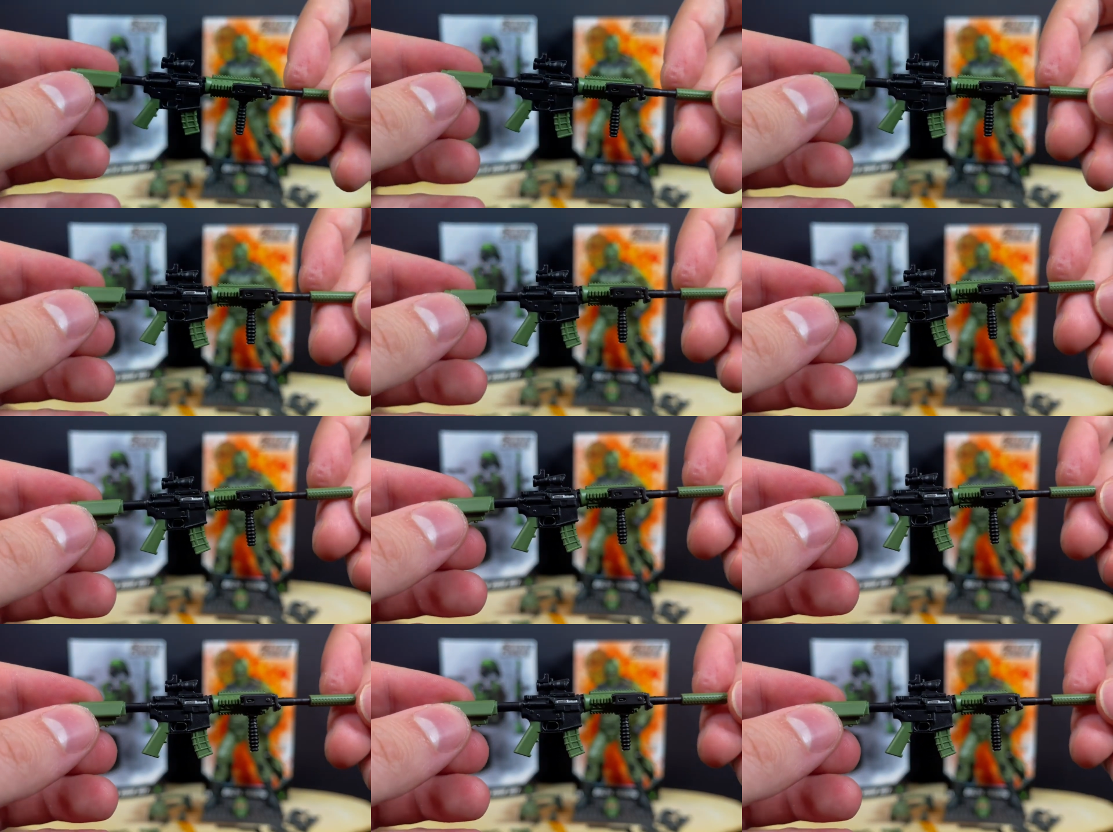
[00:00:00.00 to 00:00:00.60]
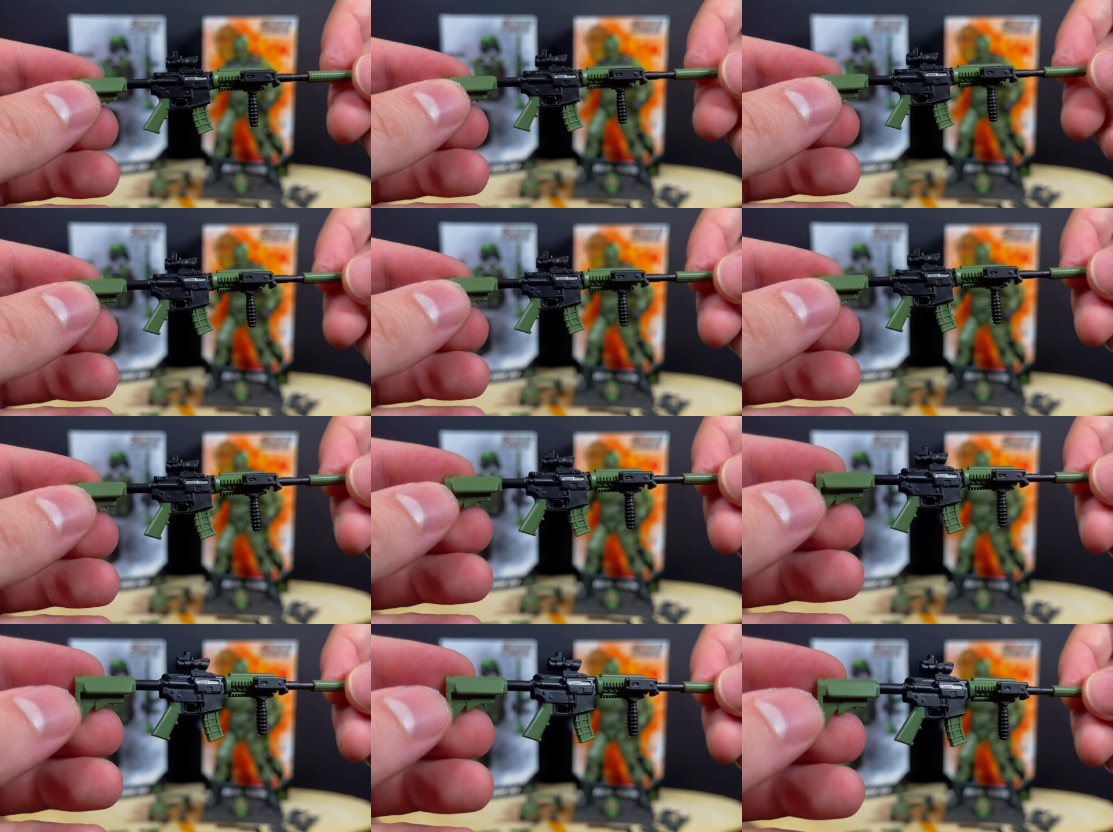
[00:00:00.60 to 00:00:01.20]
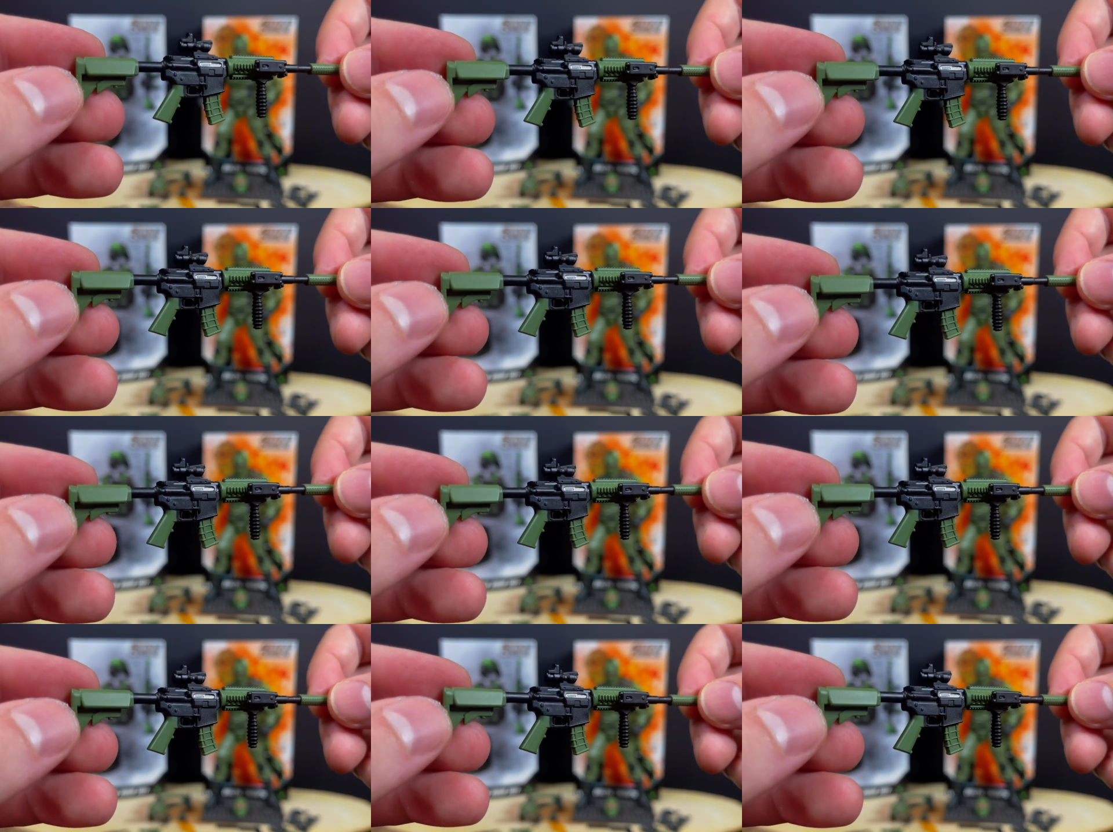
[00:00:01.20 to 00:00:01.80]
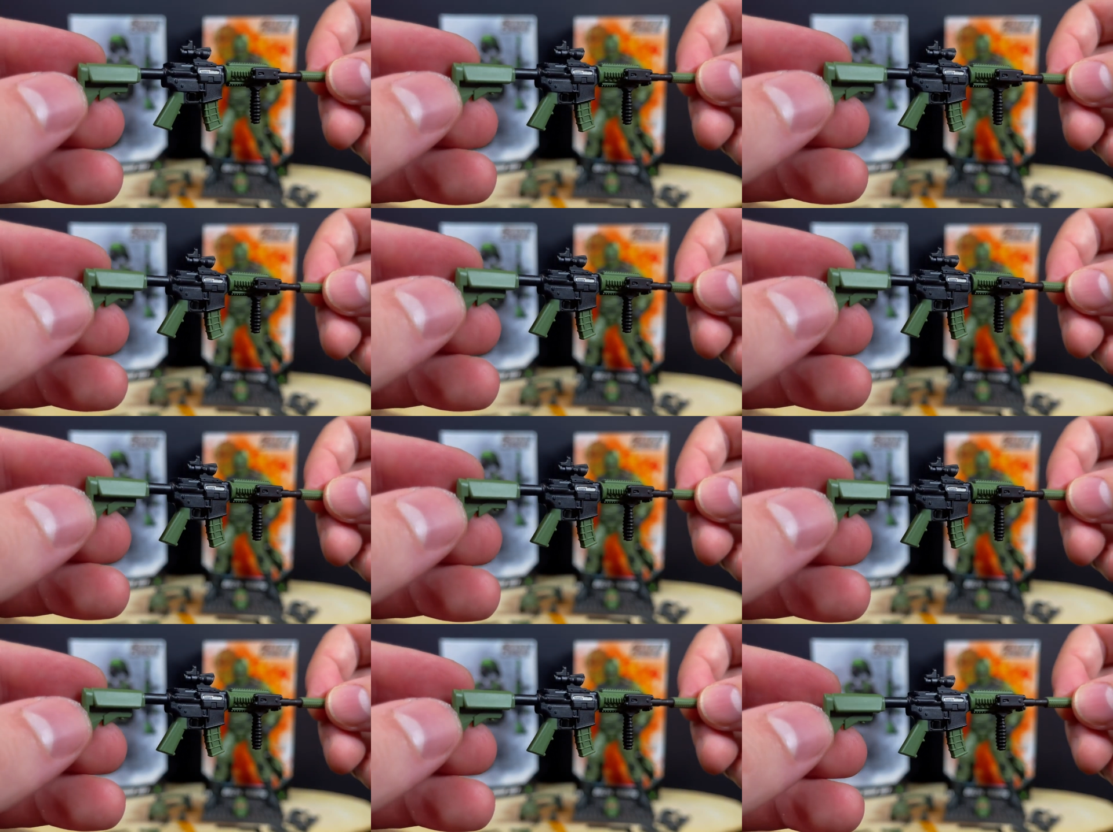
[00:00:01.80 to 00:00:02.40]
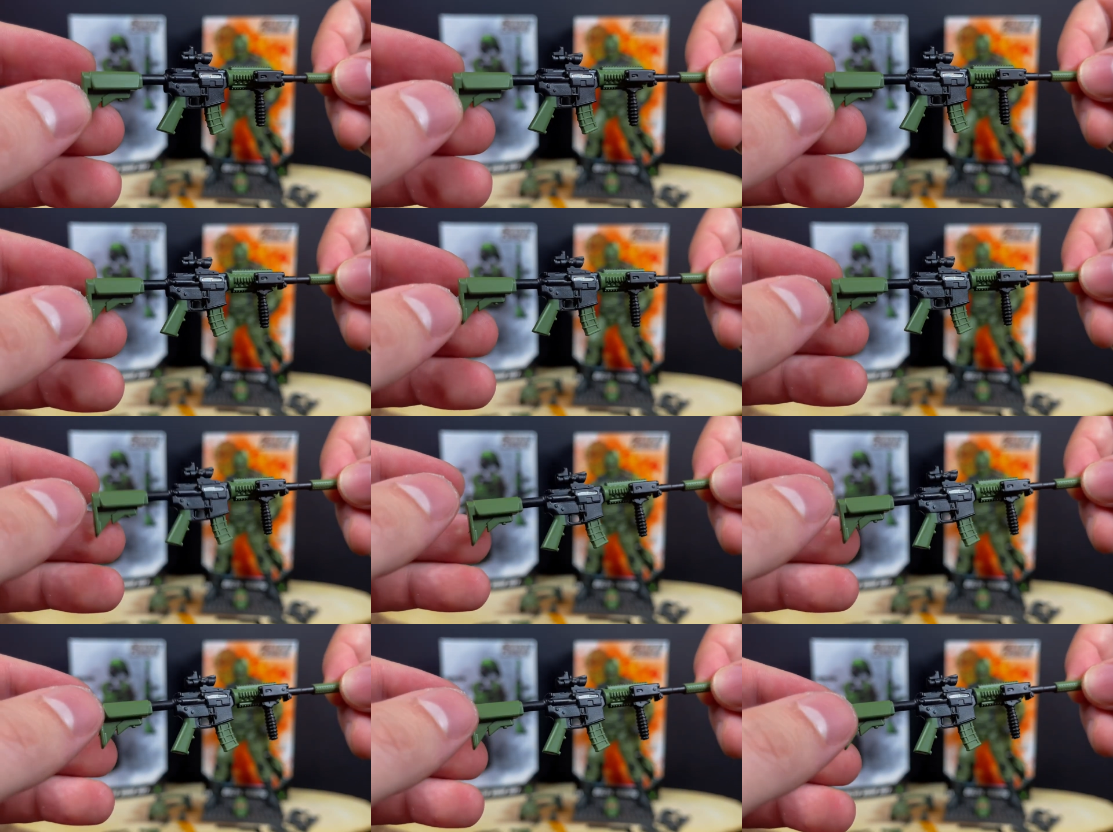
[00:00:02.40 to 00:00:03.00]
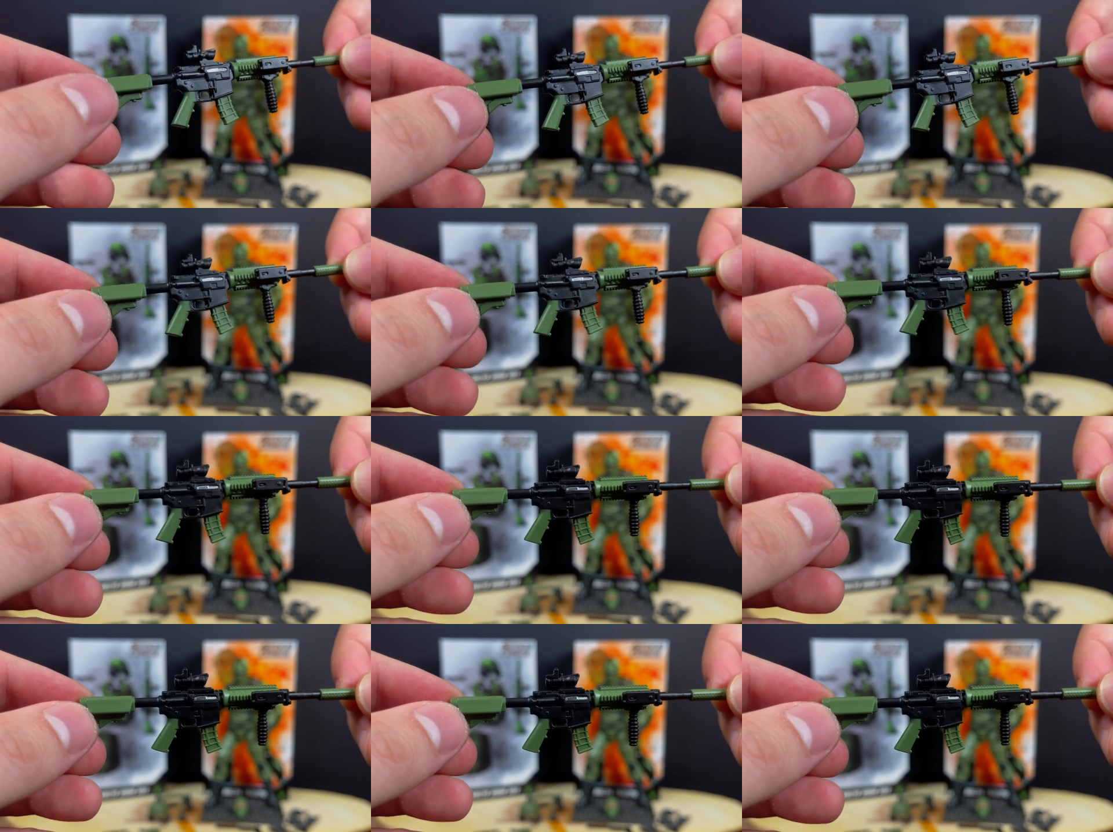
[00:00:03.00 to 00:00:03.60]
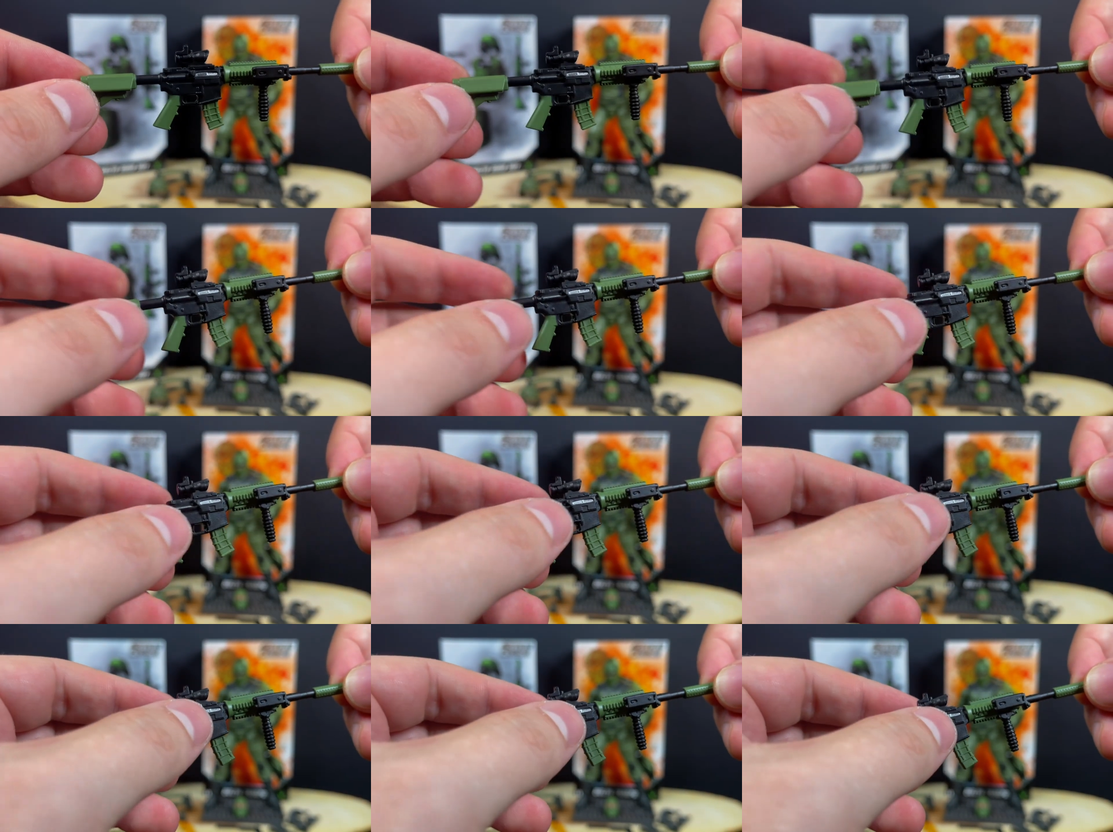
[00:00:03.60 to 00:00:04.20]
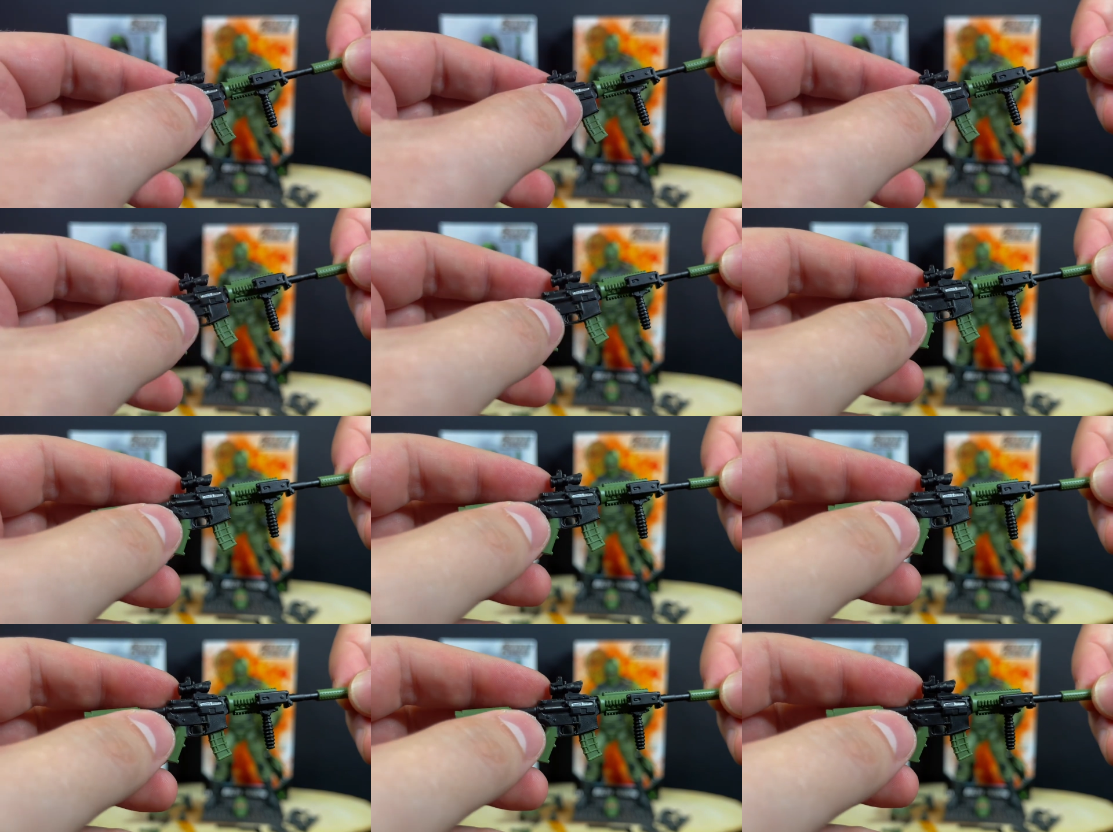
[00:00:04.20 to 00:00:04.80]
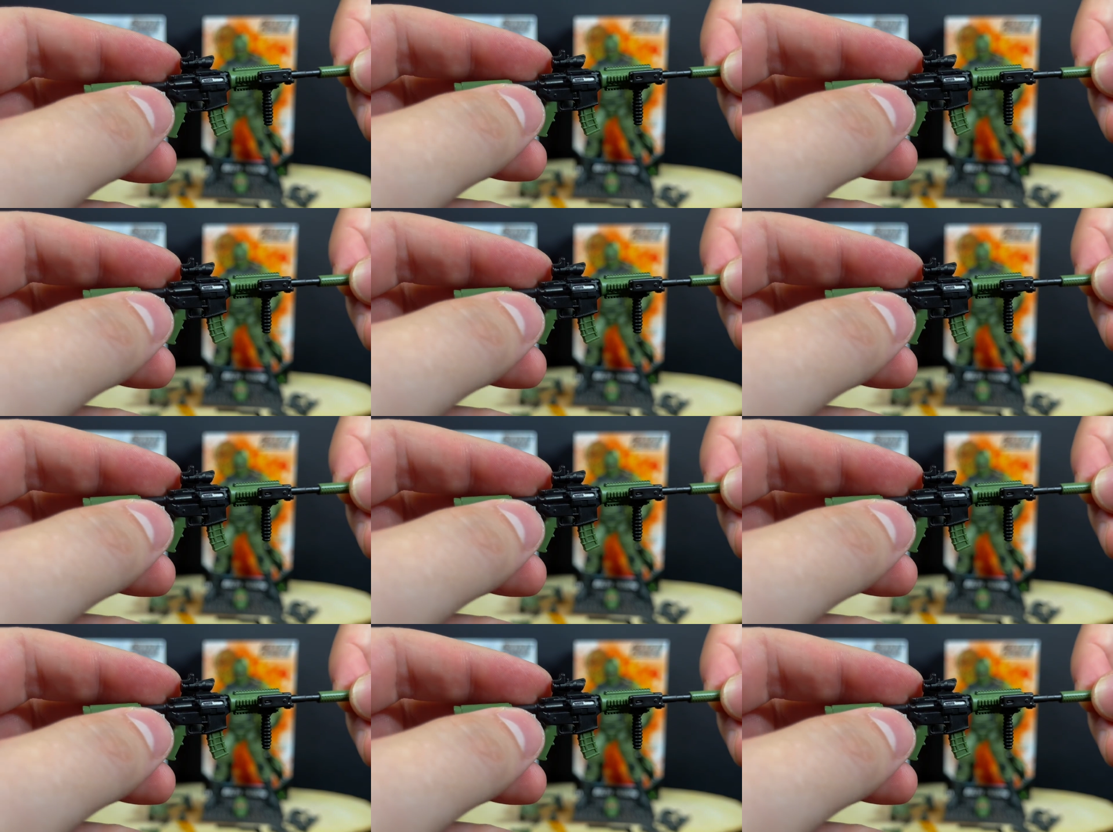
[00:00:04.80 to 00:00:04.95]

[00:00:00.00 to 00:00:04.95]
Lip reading: No face is visible, so there are no lips to read.